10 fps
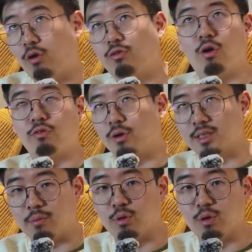4/4 for
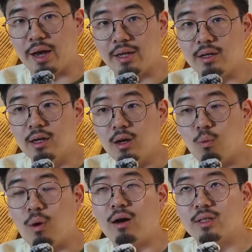example, and
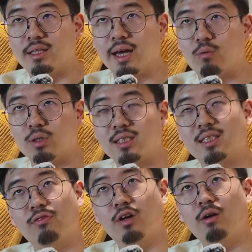while the deck would
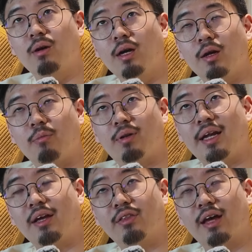suffer in
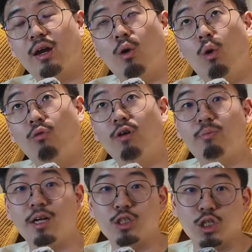playing that over
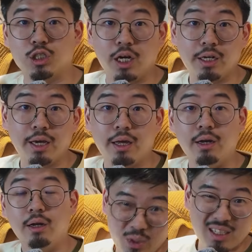playing Cheshire
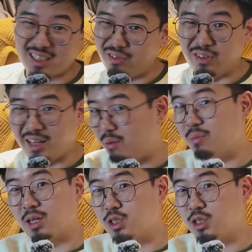Cat, it wouldn't suffer that